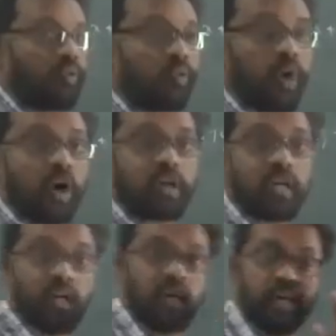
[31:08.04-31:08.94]
What
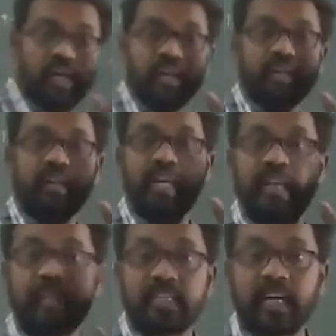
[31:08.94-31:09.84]
in
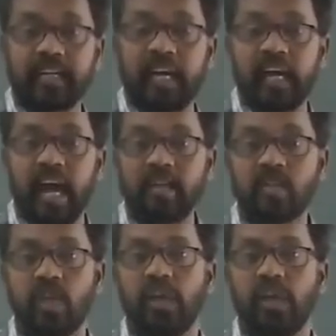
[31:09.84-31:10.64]
intersecting lines,